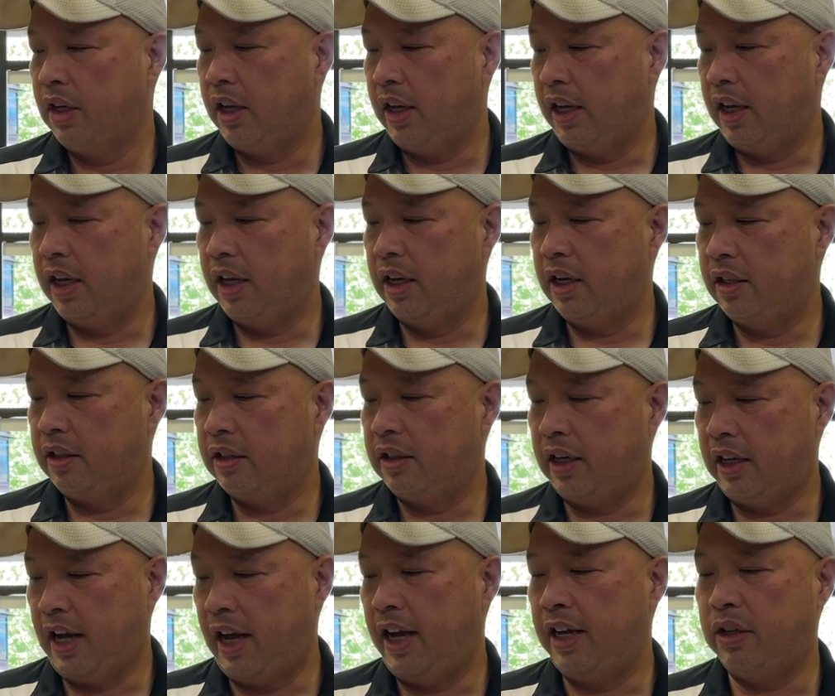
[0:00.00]
and
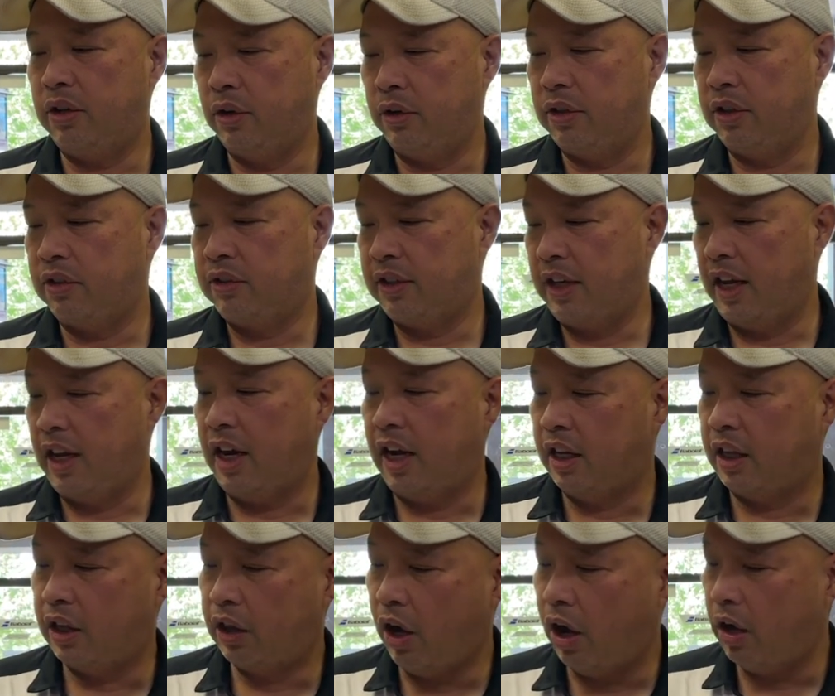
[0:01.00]
that I noticed that I
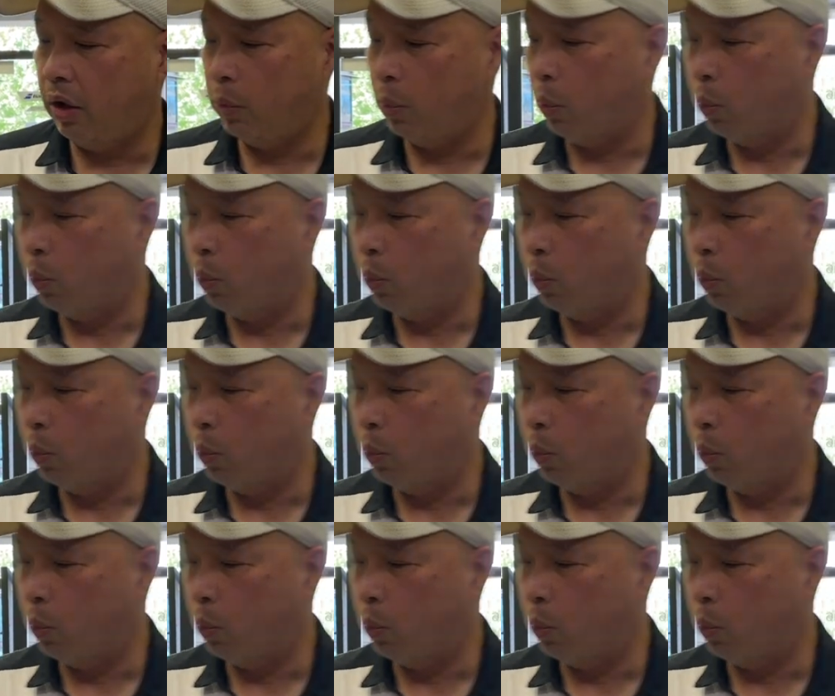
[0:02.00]
thought